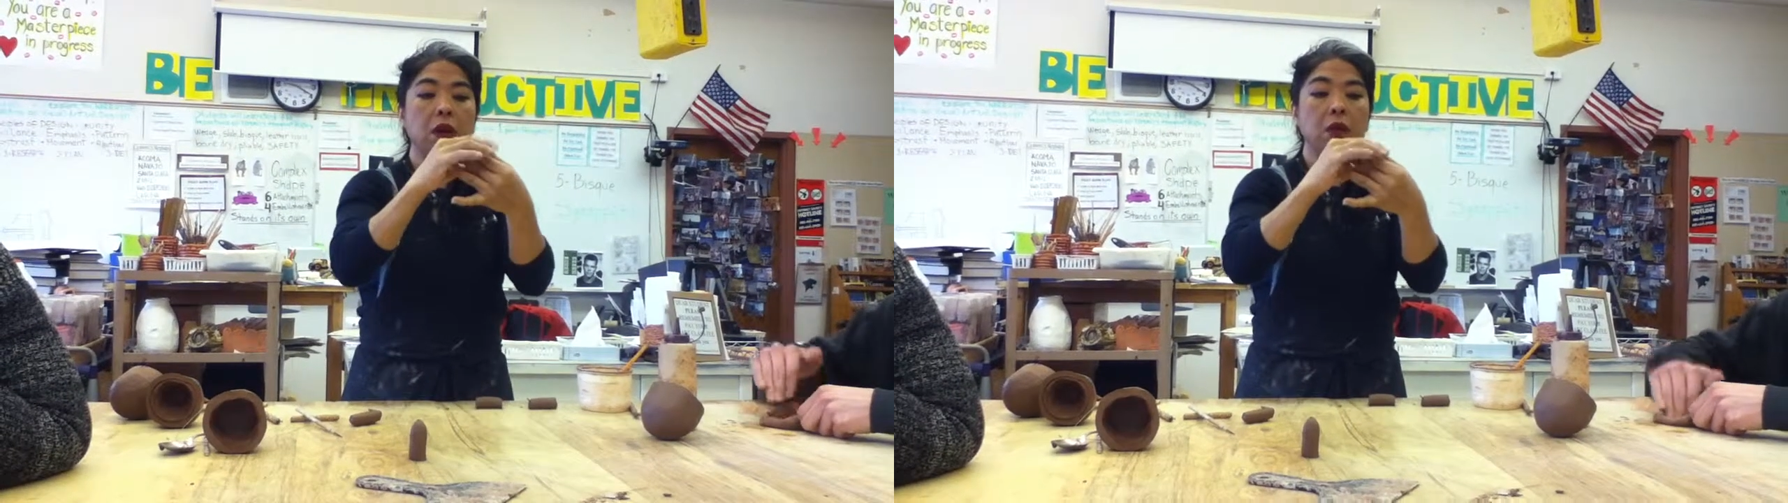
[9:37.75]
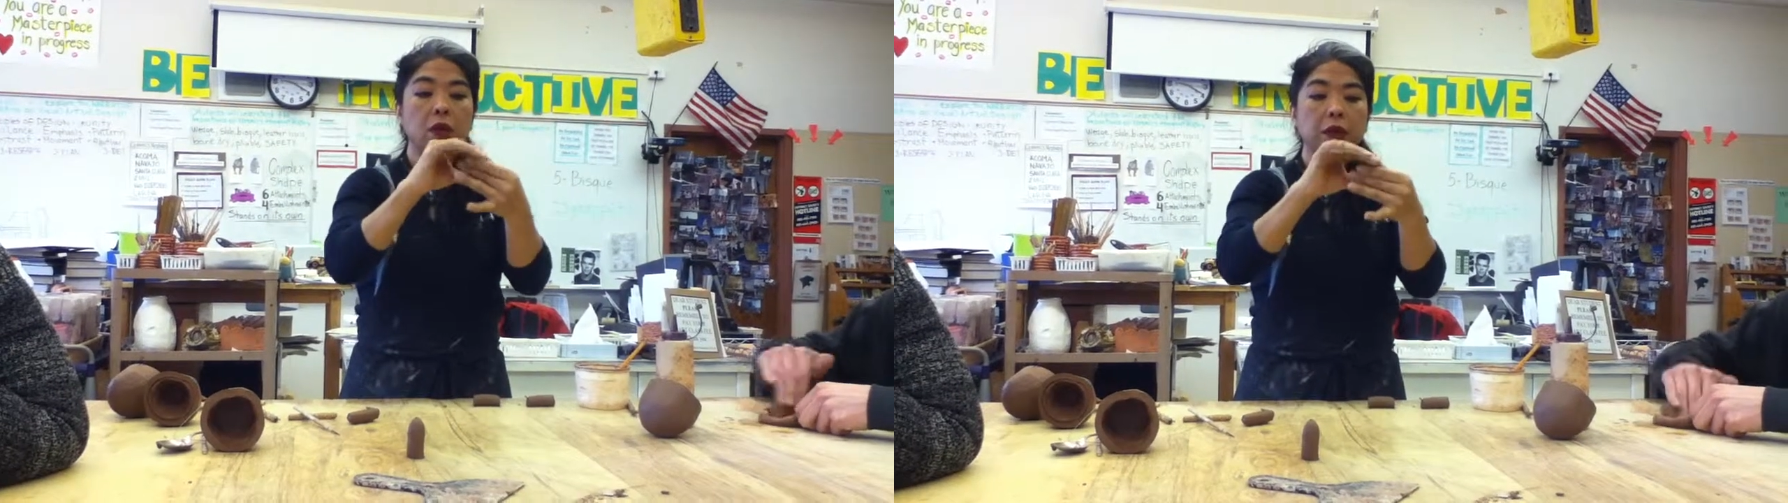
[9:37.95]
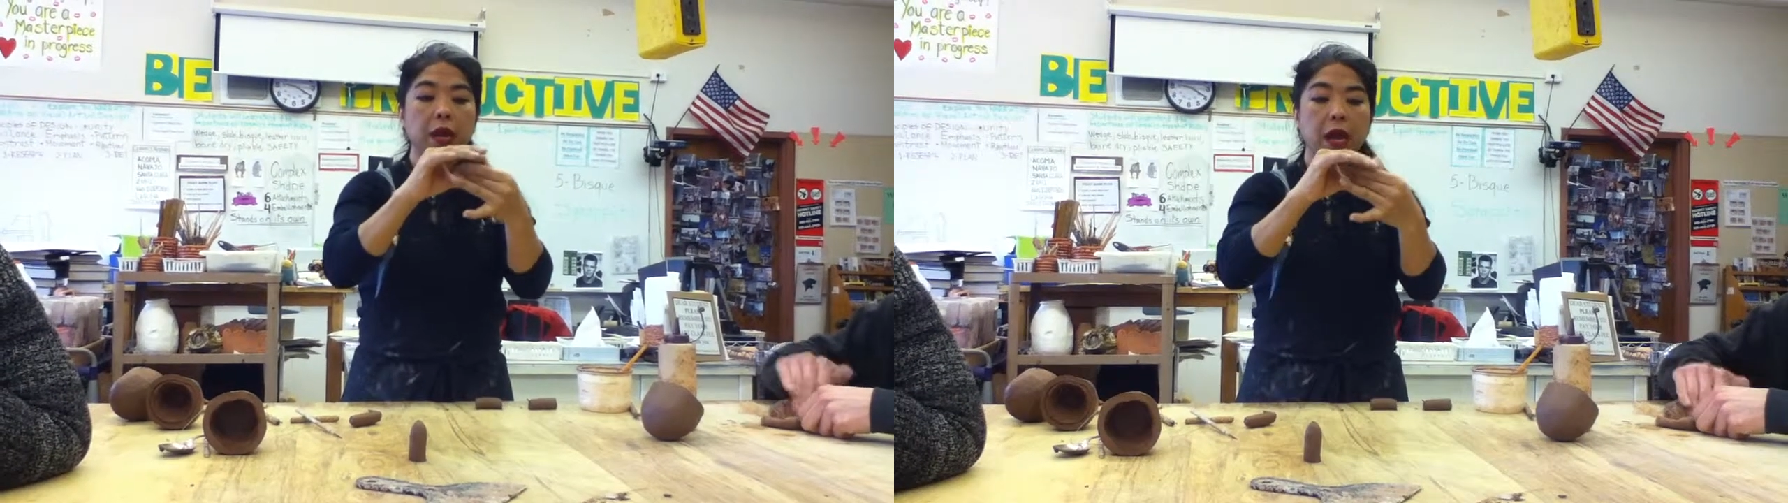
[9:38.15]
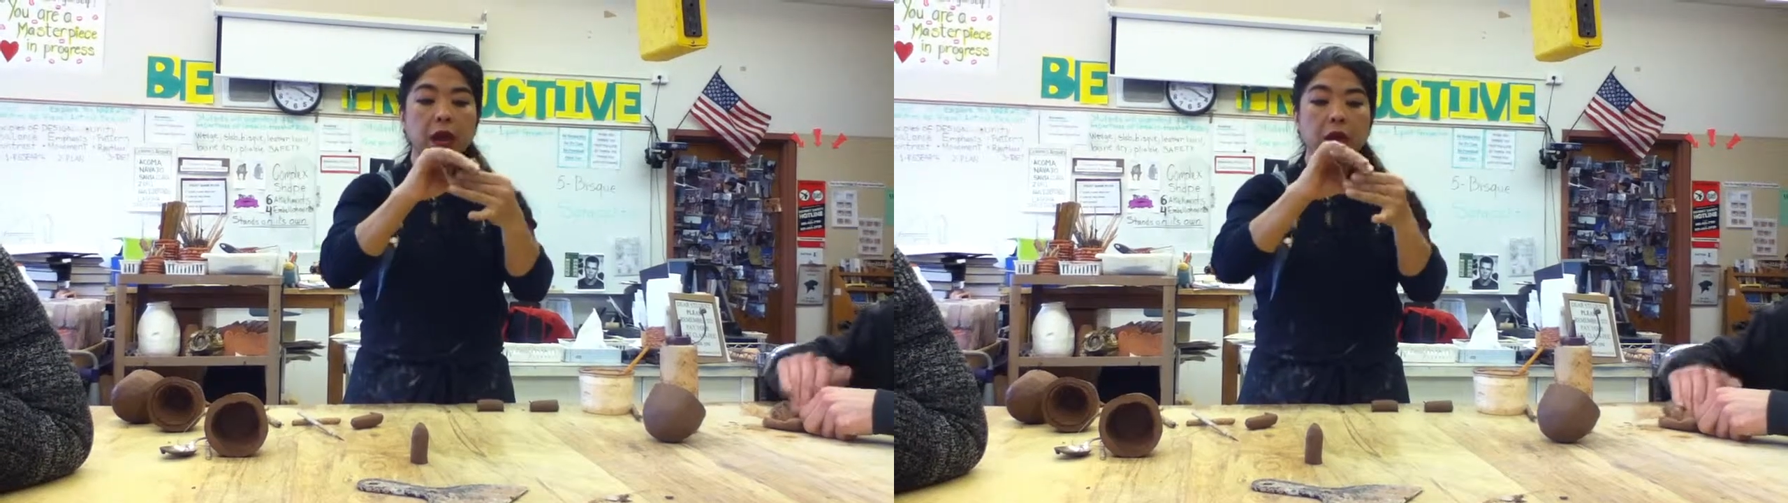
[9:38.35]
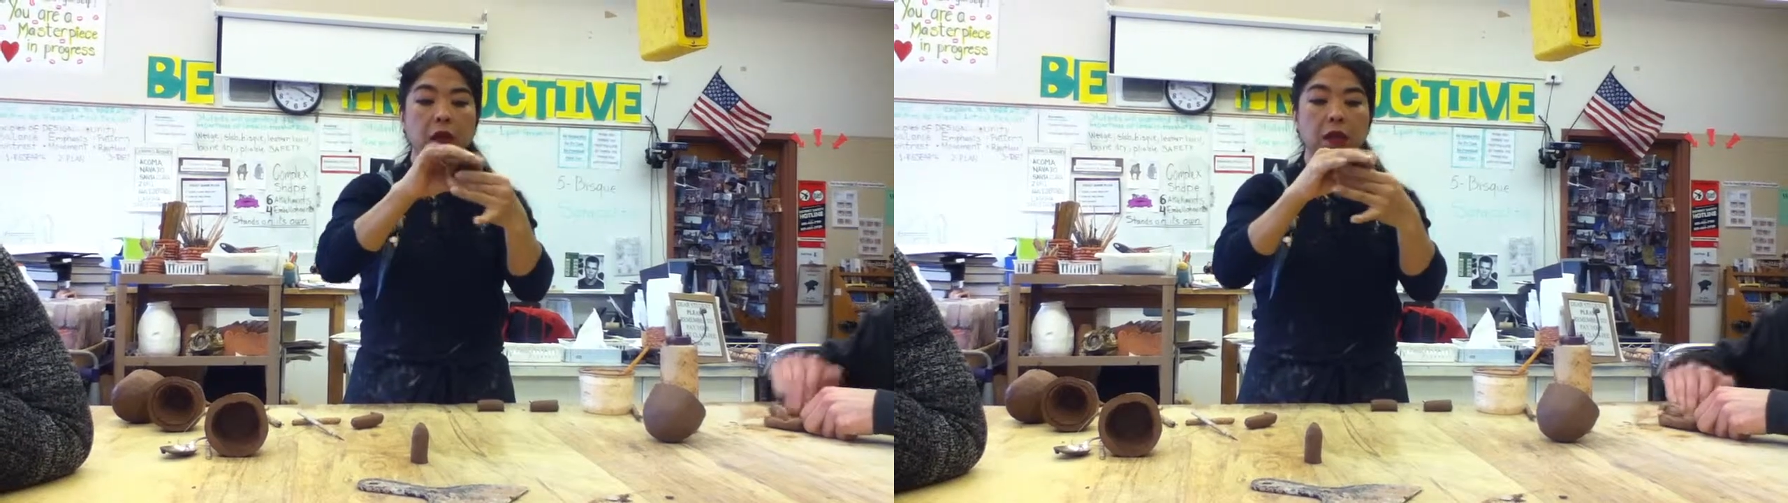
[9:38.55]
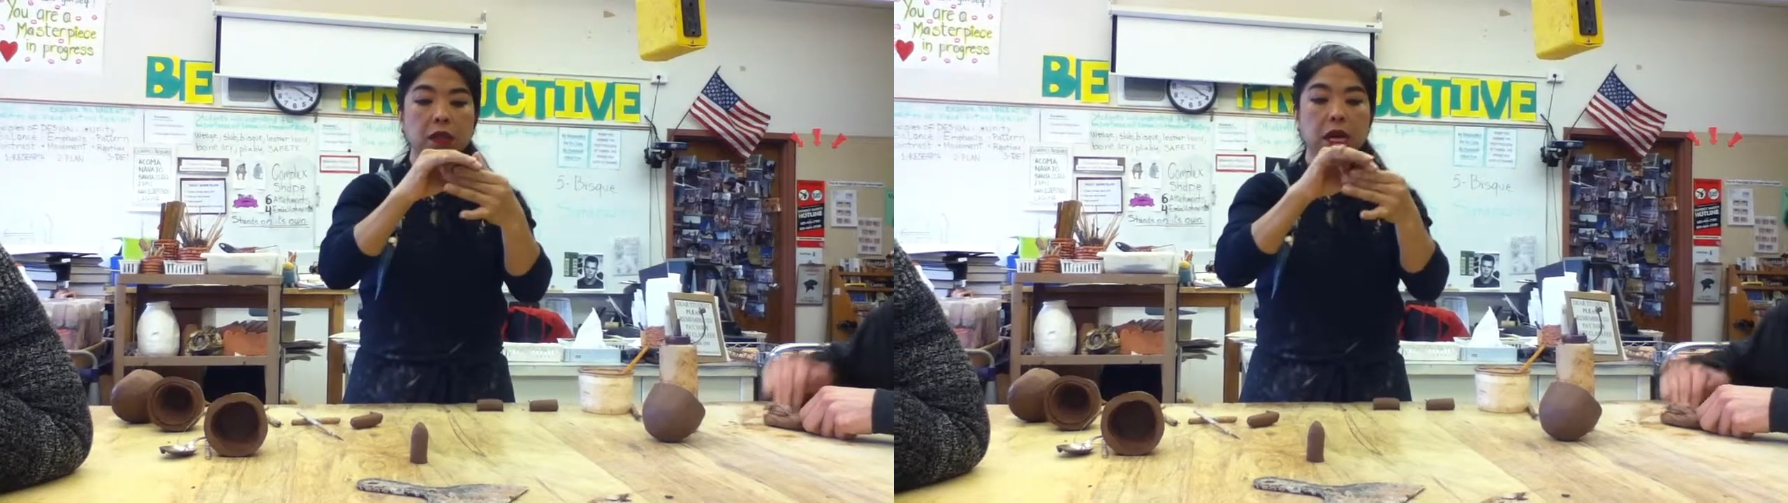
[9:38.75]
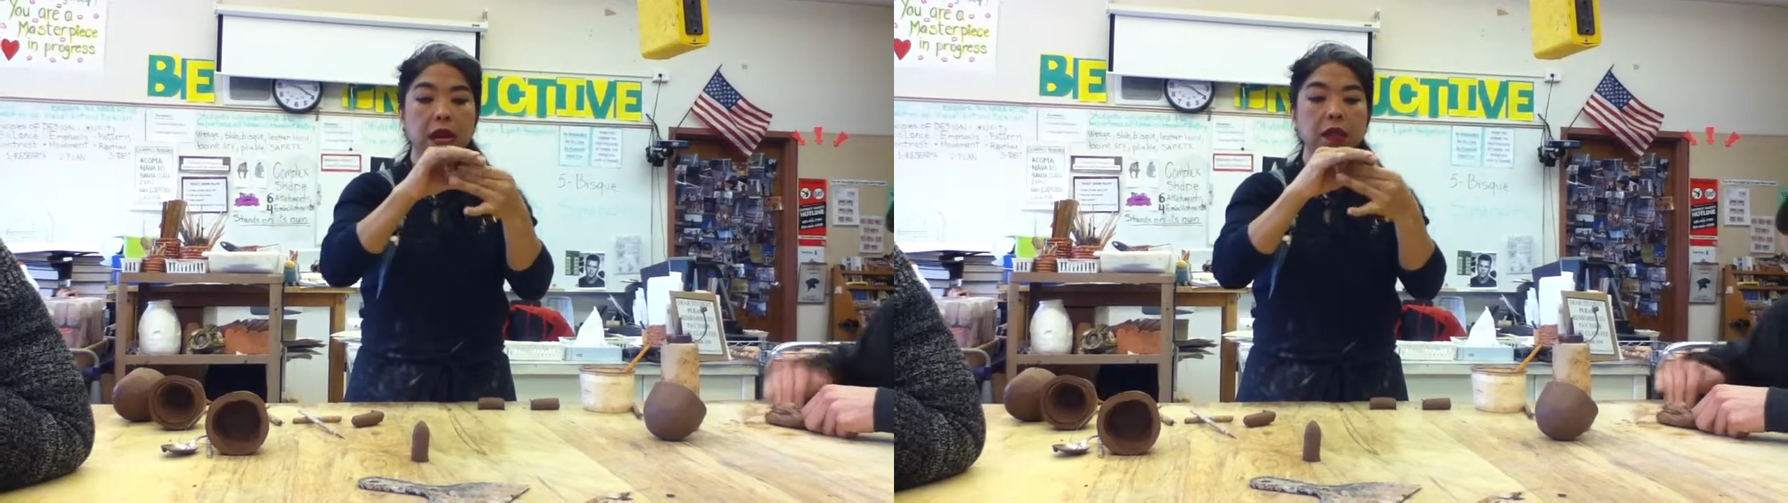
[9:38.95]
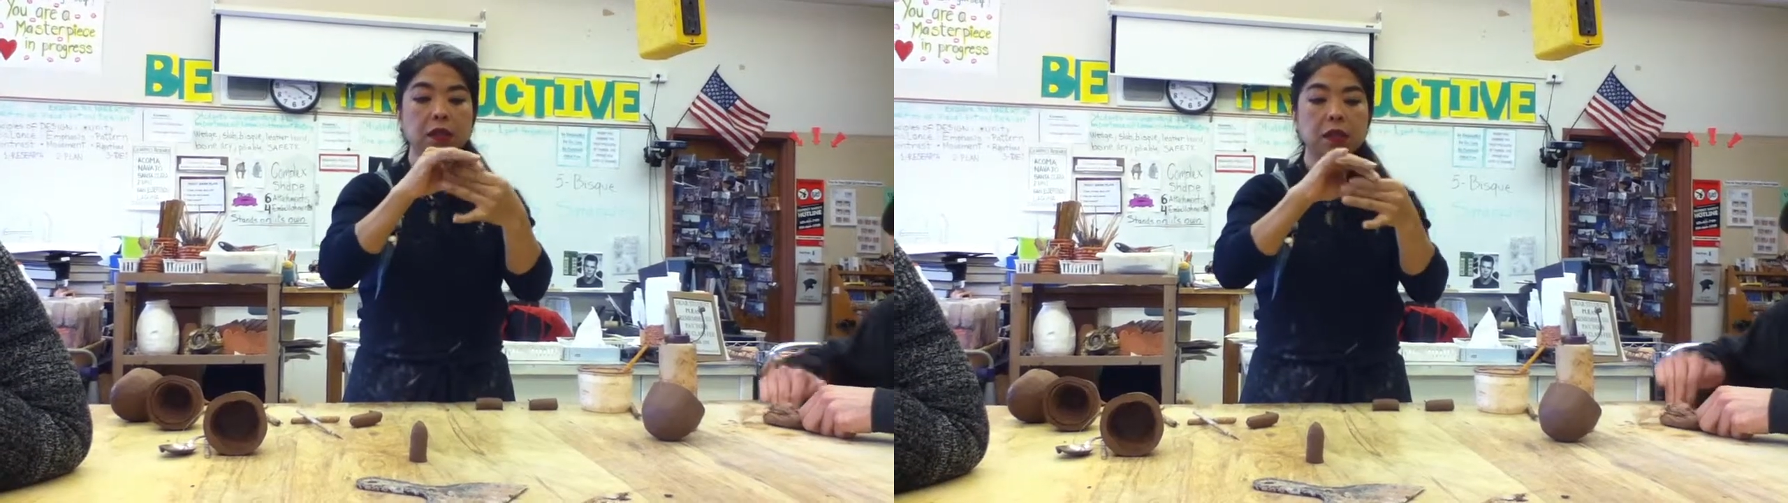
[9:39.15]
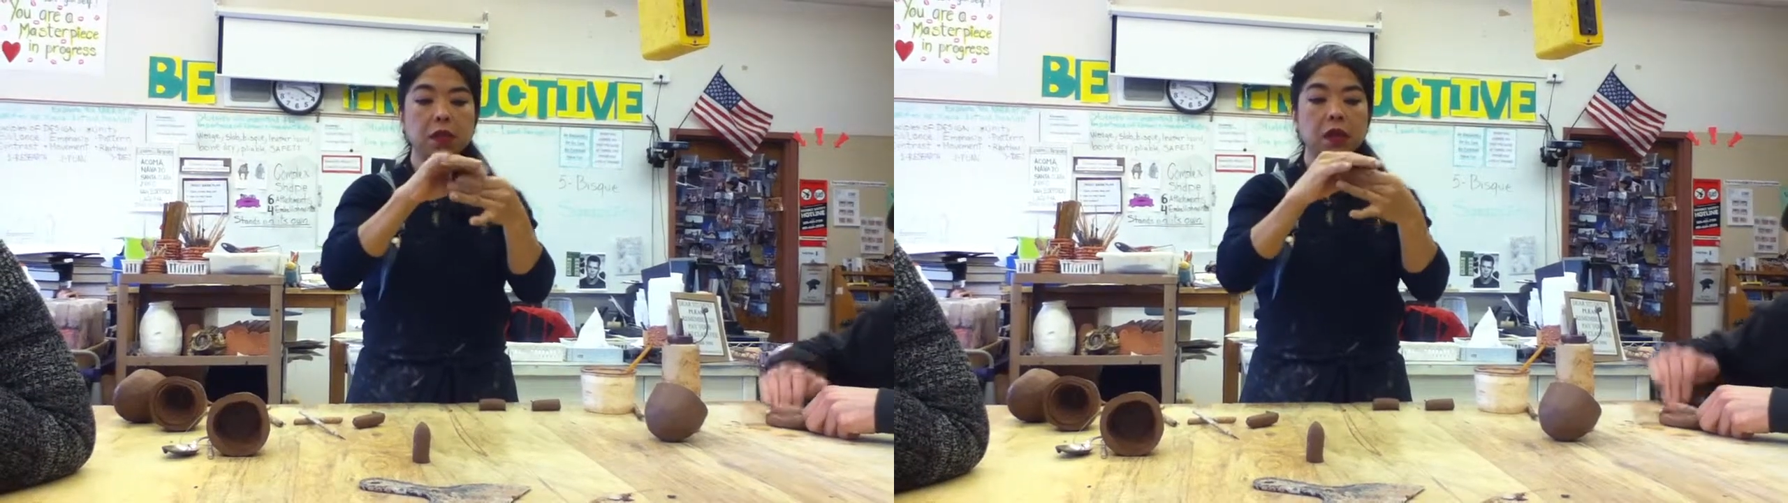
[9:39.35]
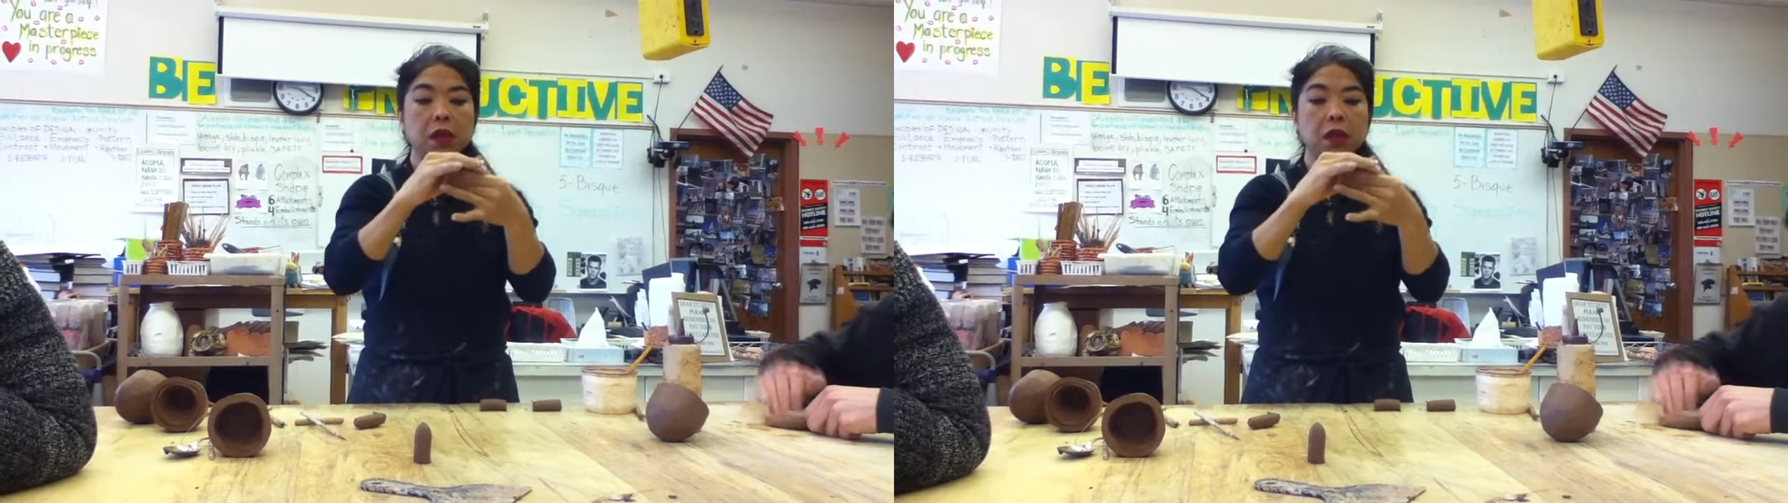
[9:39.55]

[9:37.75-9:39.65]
hold the sides.